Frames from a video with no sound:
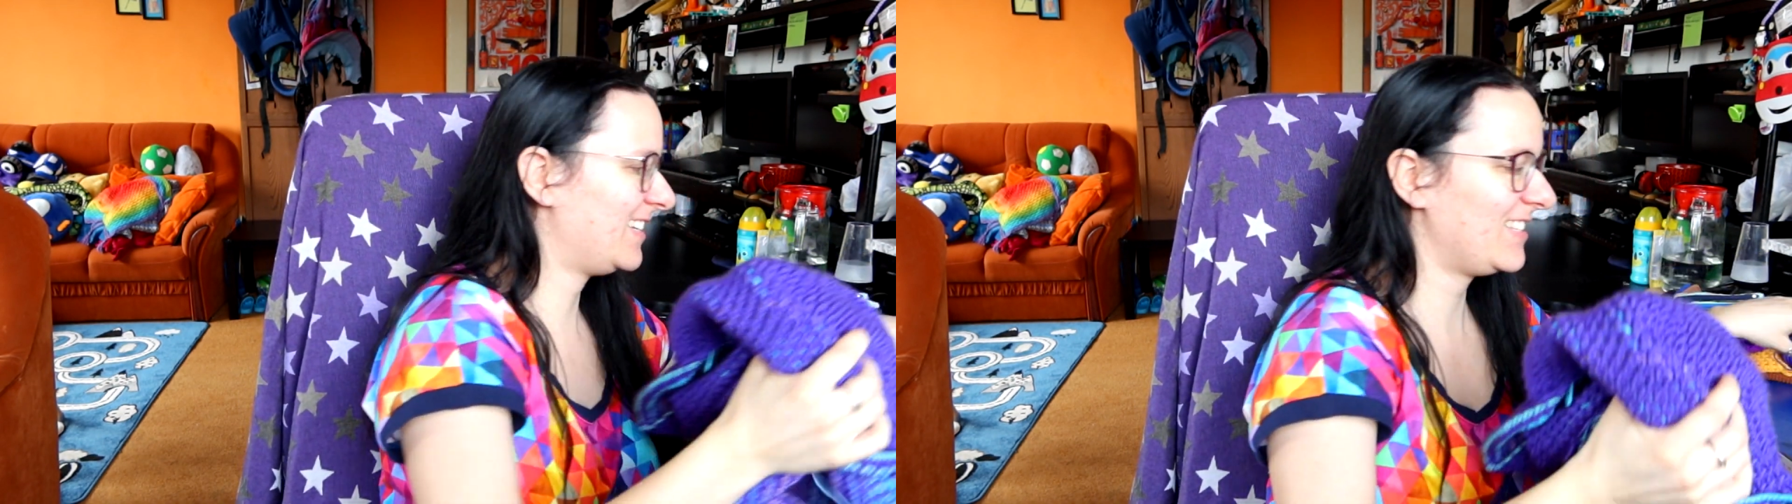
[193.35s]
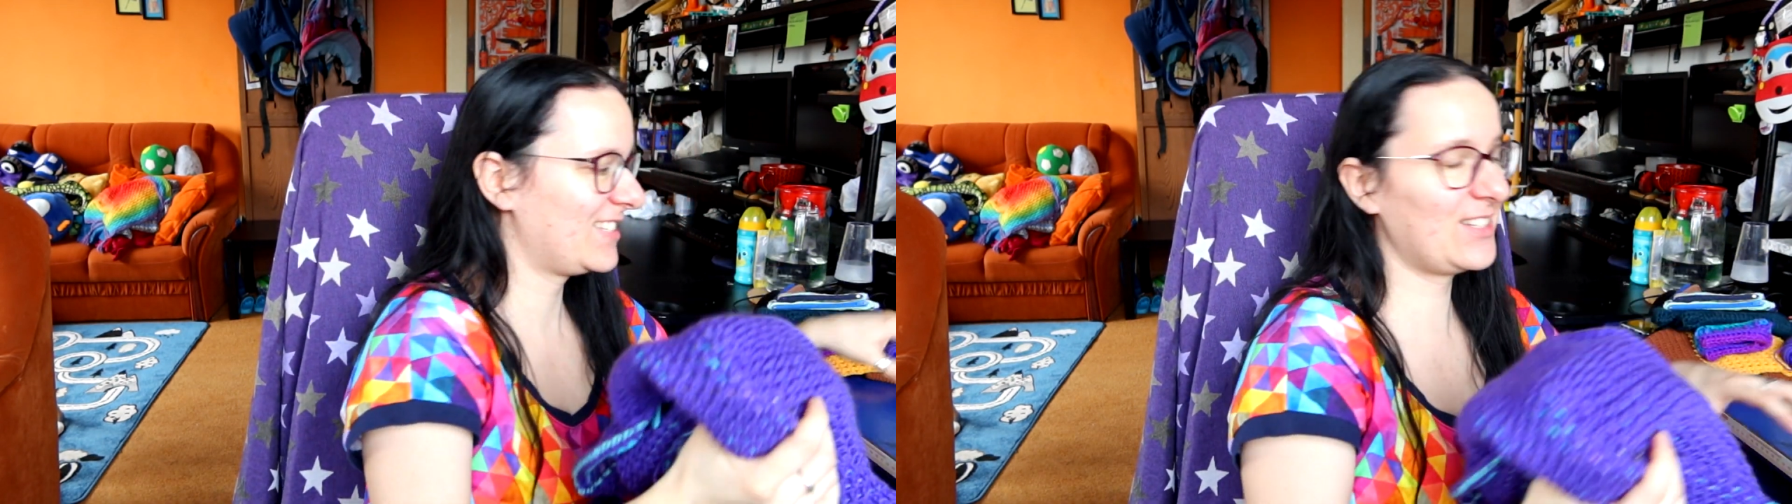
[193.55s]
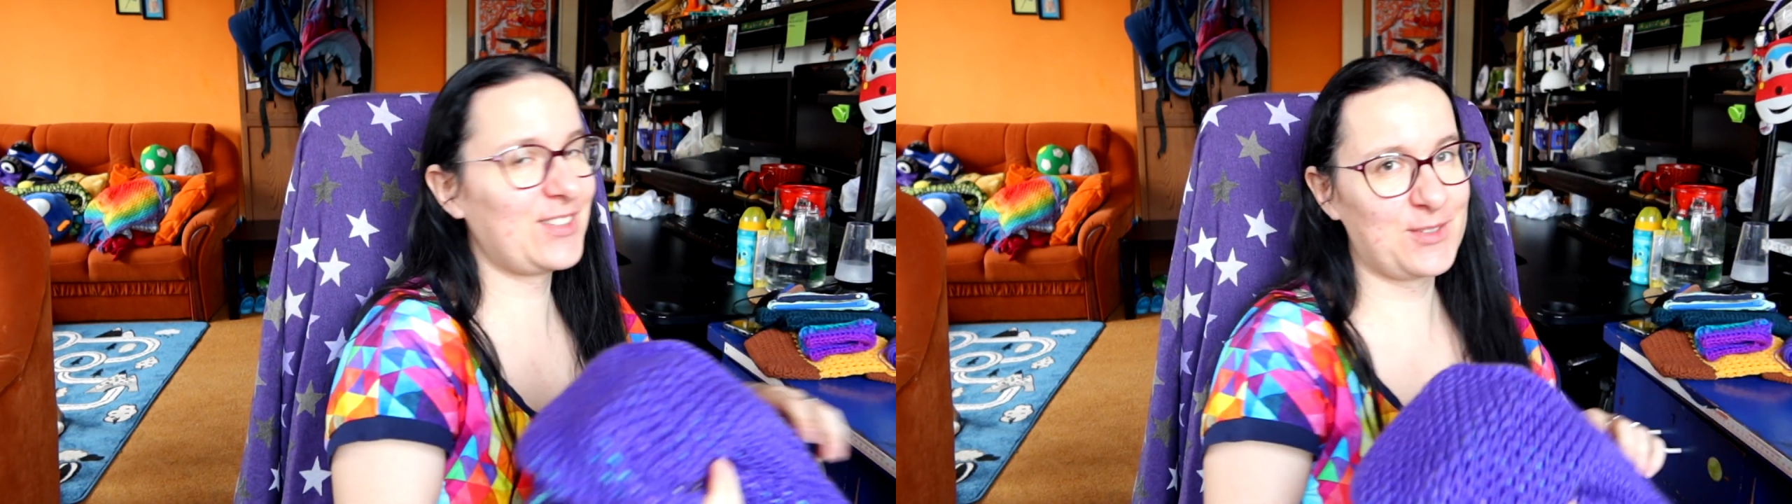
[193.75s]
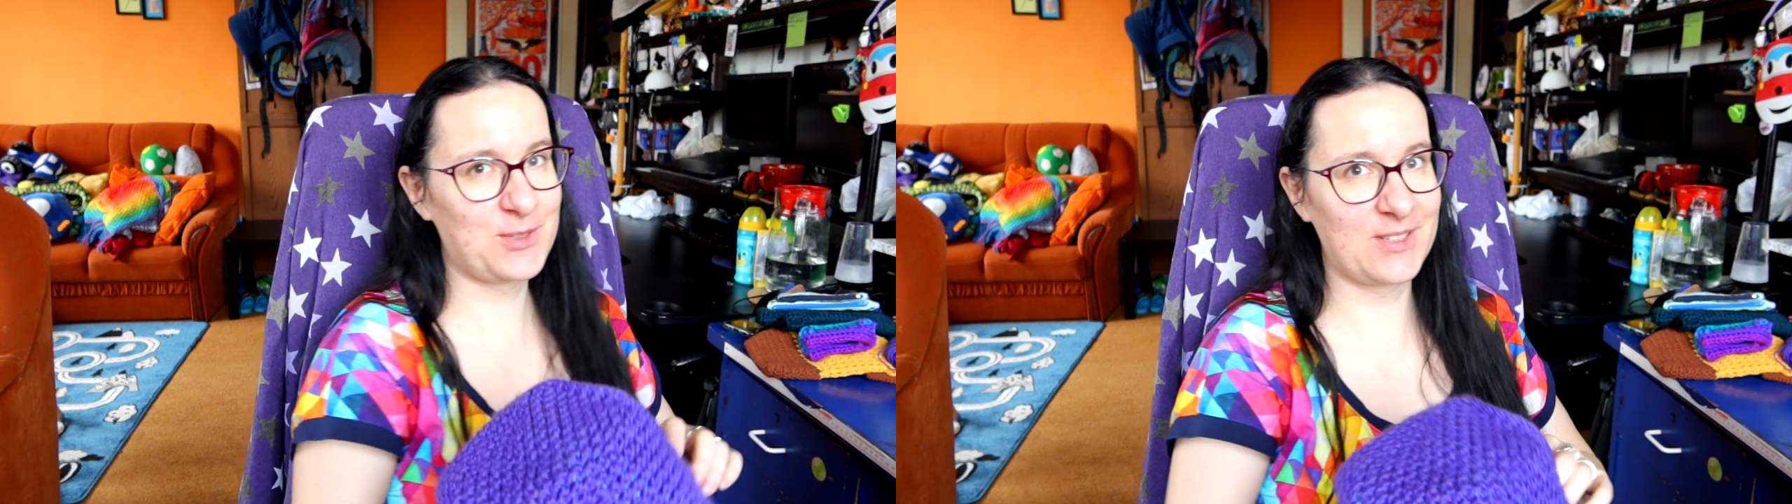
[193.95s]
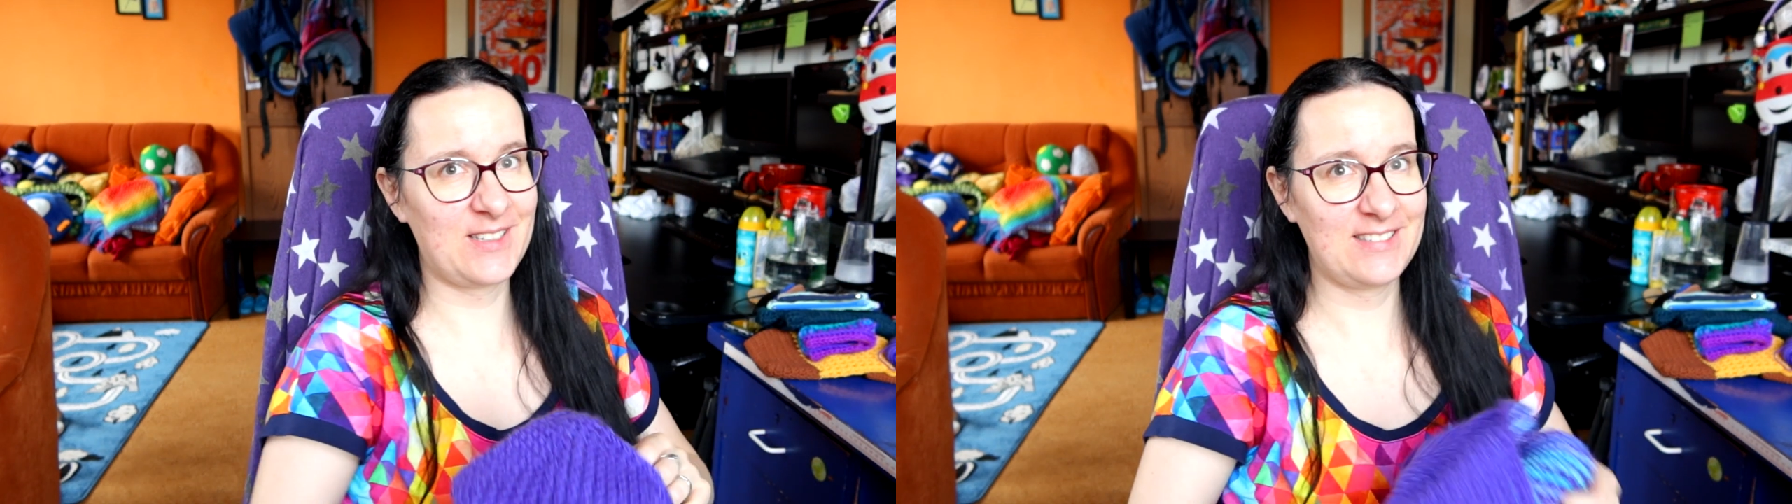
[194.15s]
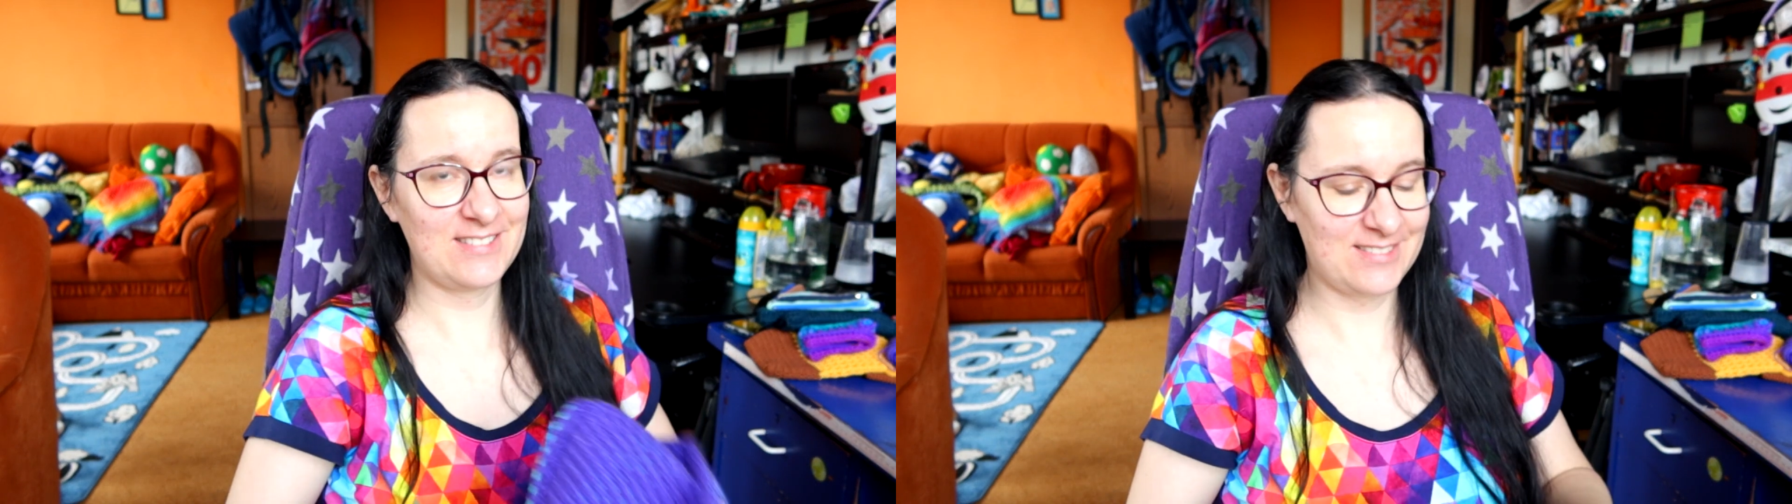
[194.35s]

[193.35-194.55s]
It's not usual,